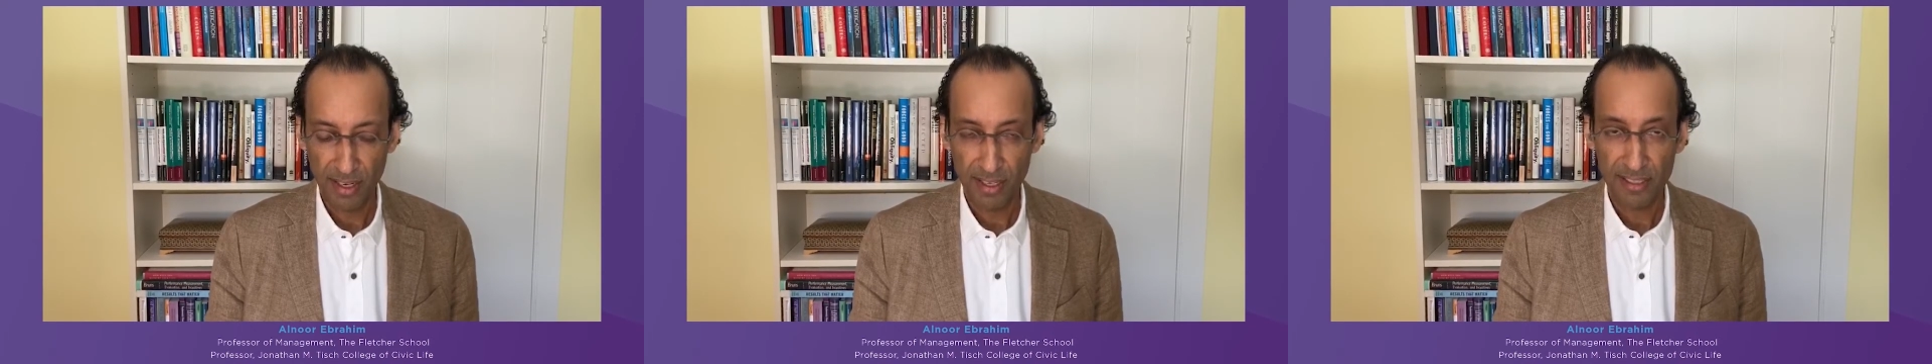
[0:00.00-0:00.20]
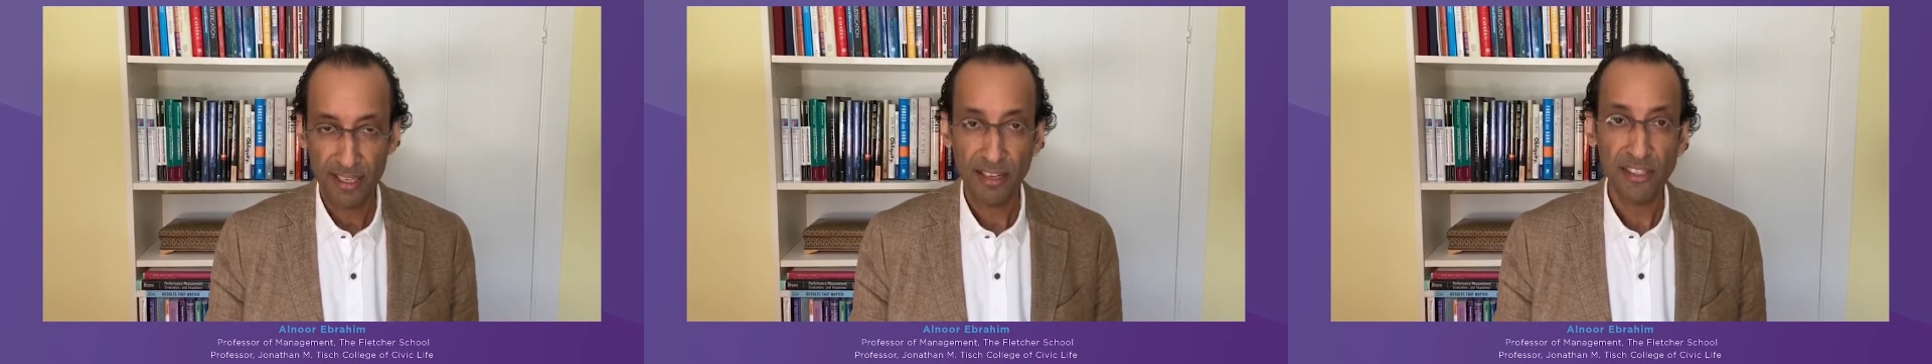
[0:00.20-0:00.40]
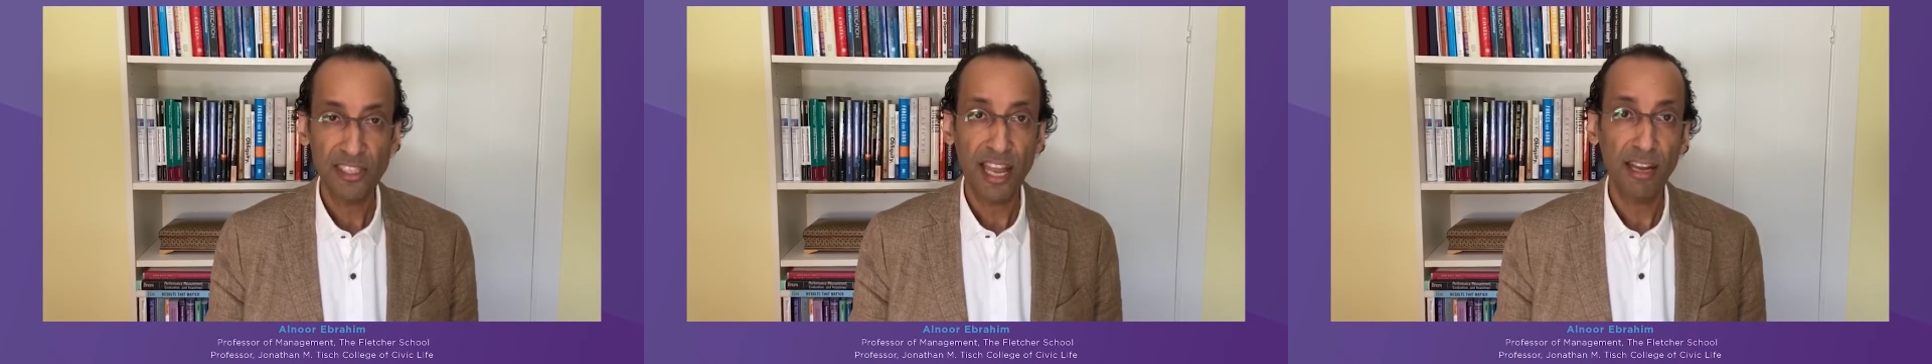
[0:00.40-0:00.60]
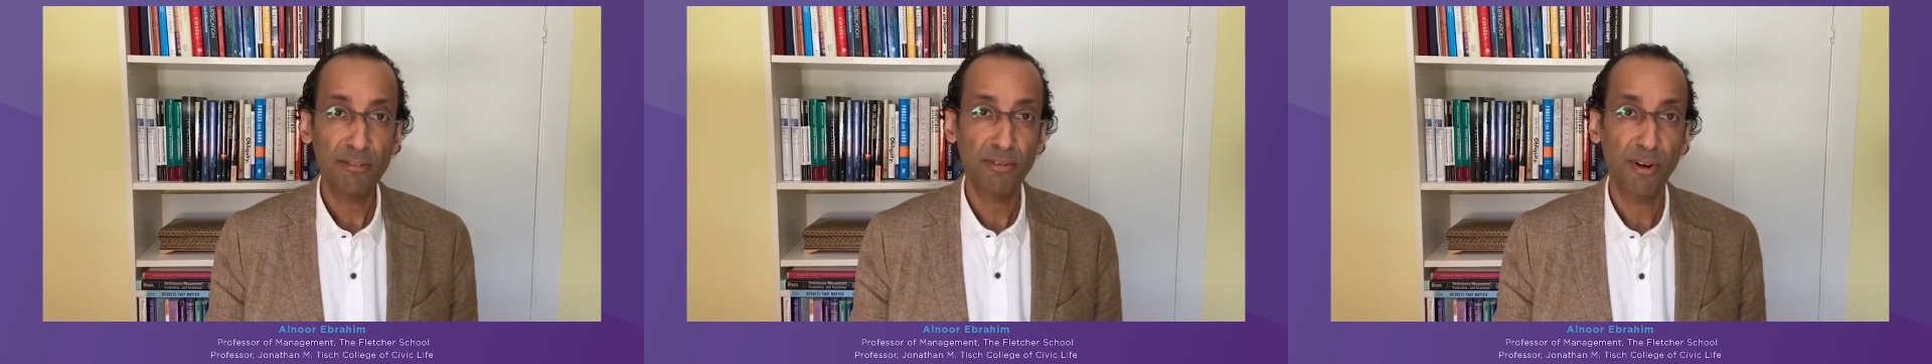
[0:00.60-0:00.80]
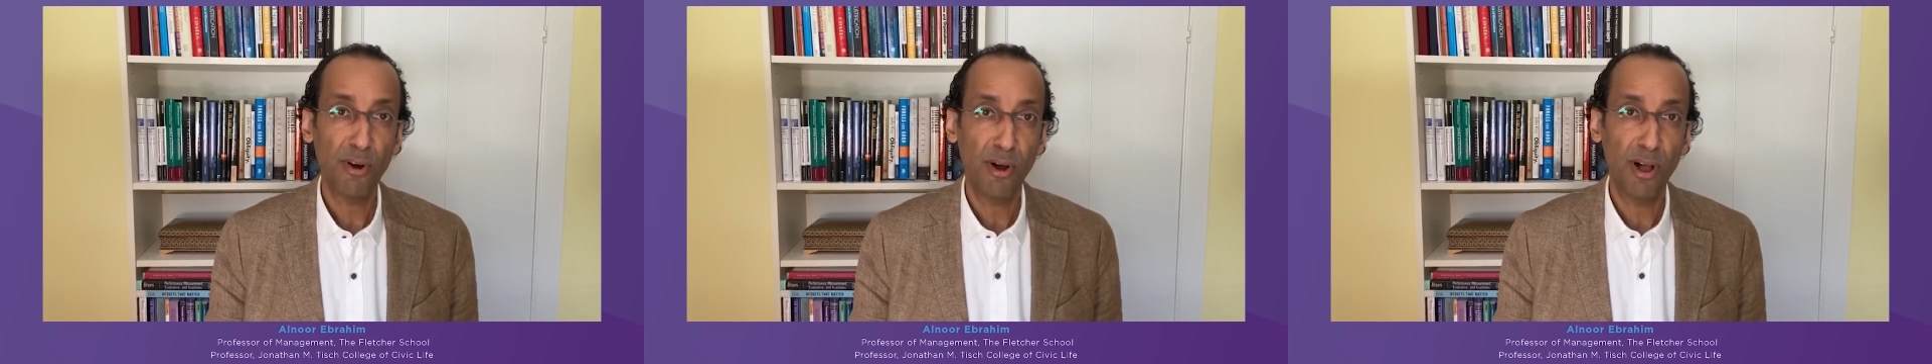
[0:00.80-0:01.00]
Sustag
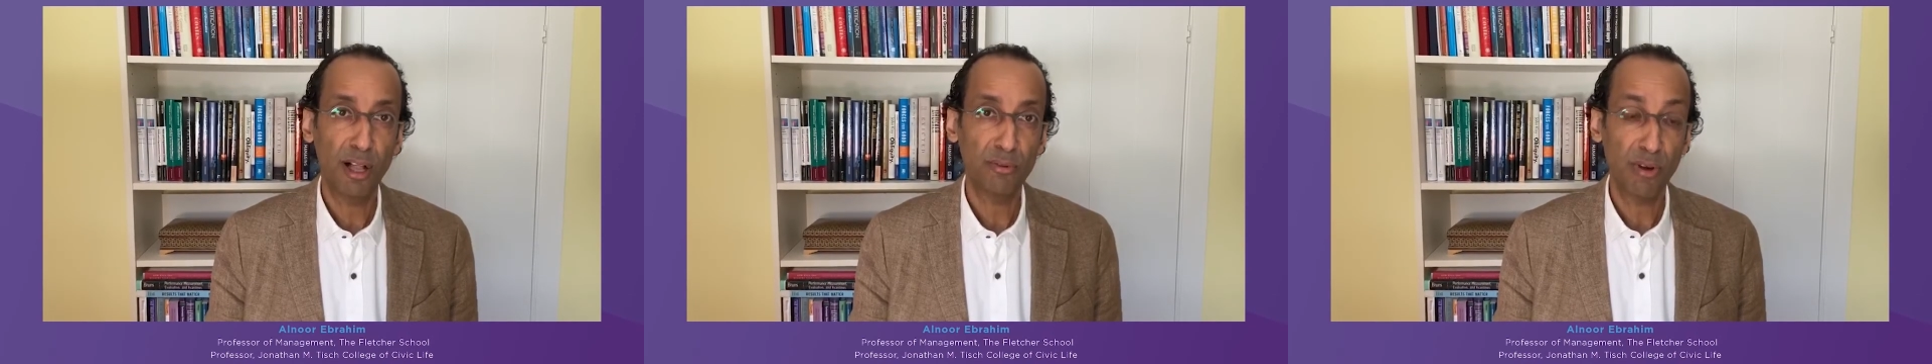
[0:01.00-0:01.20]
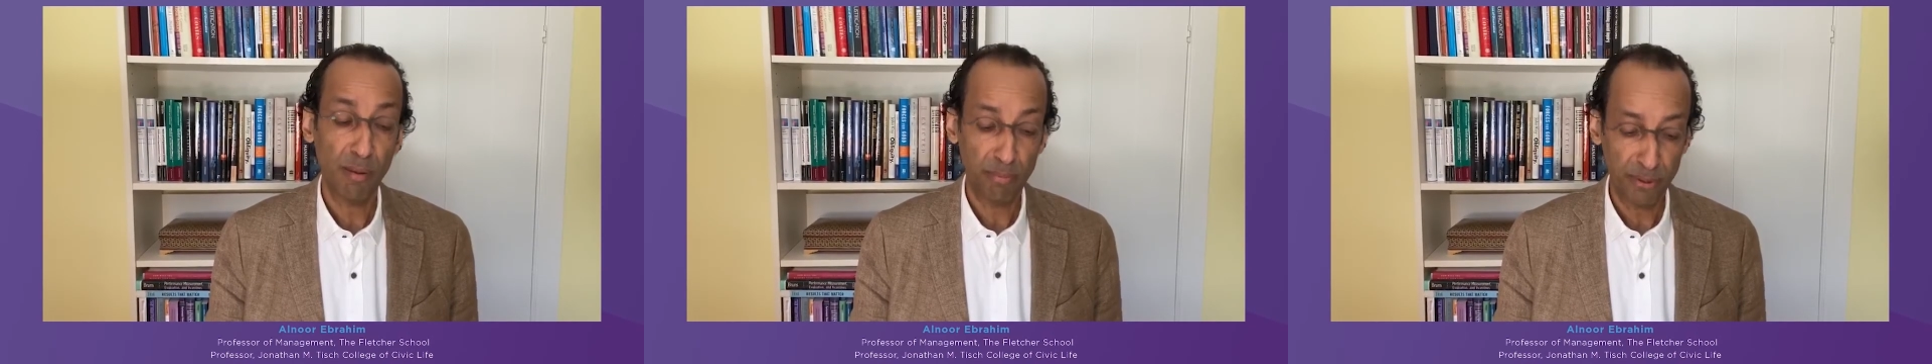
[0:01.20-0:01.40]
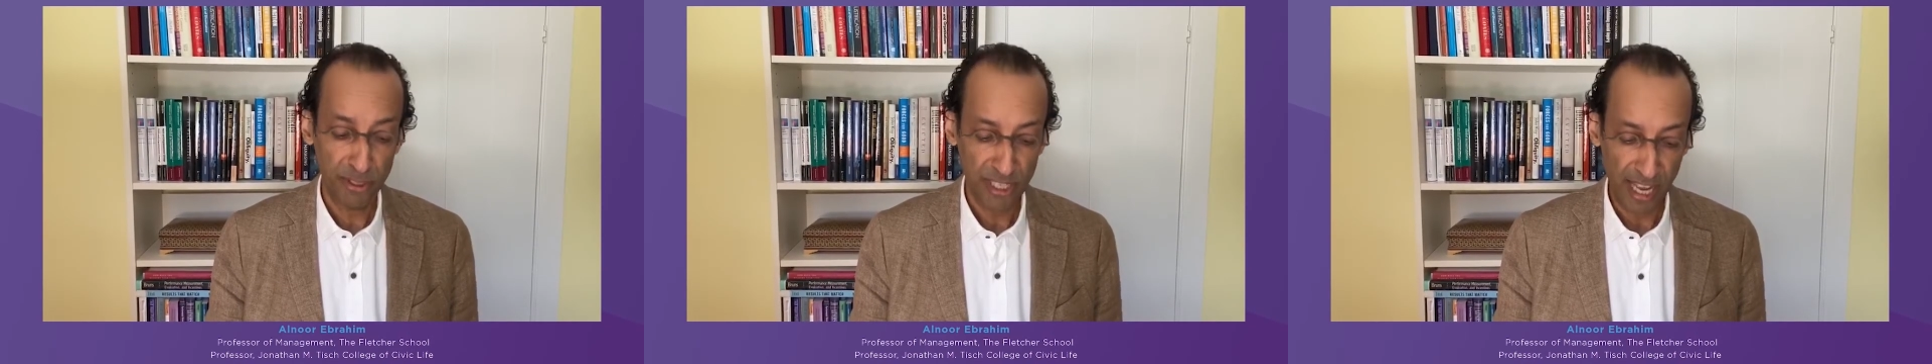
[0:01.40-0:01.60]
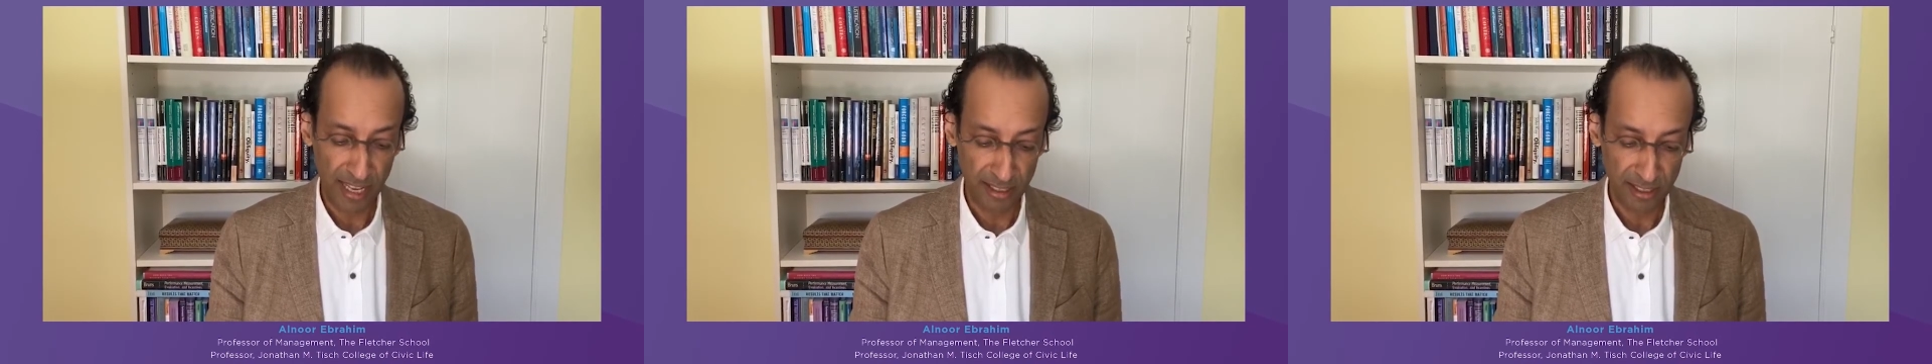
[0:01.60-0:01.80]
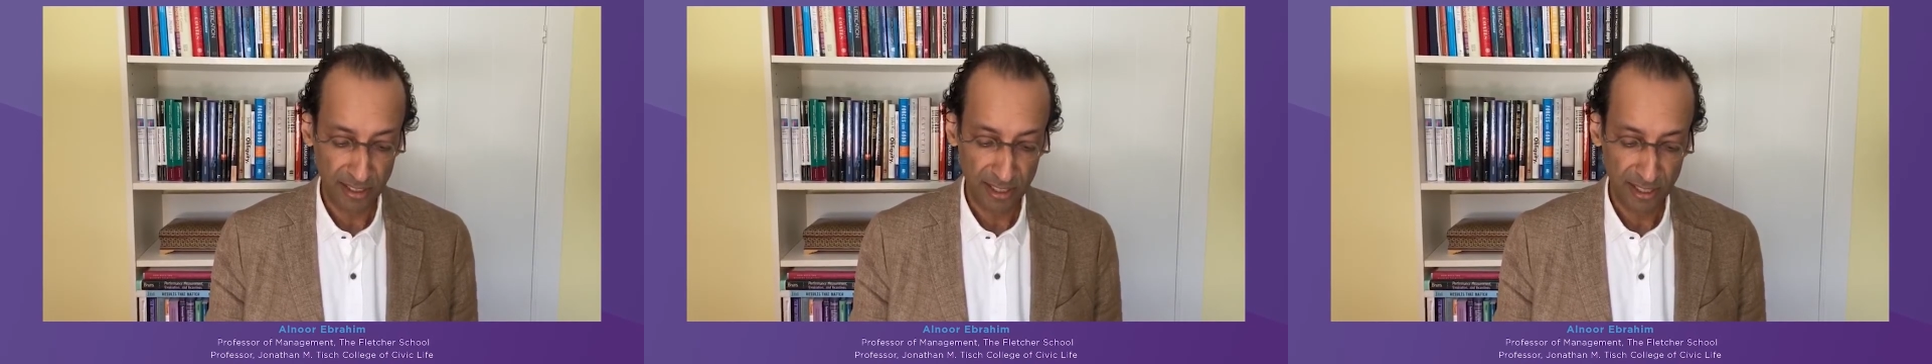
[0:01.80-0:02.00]
for All
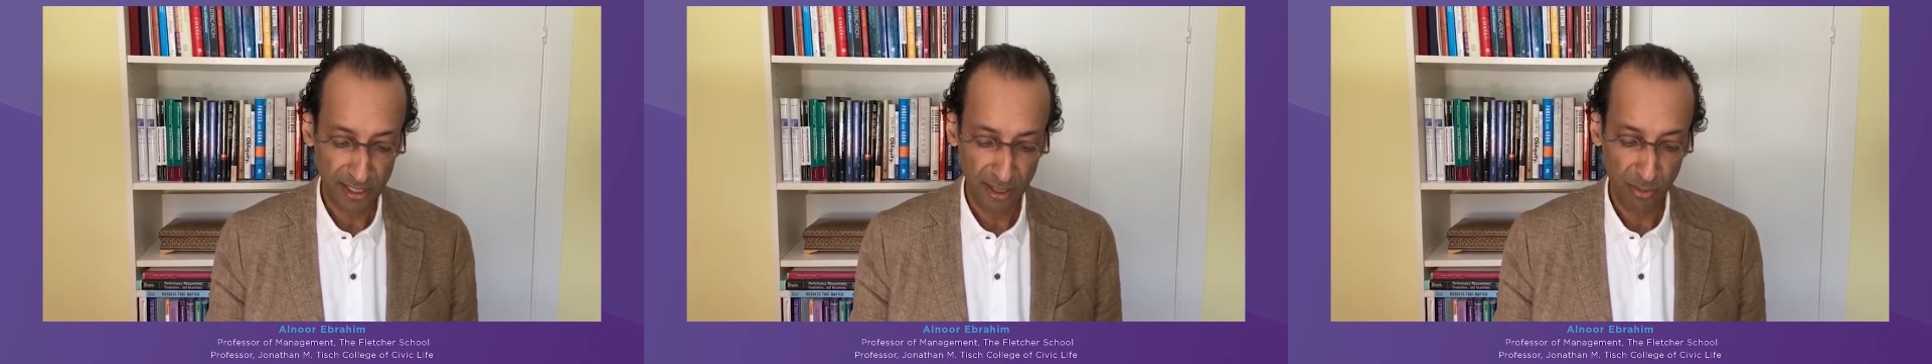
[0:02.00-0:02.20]
represents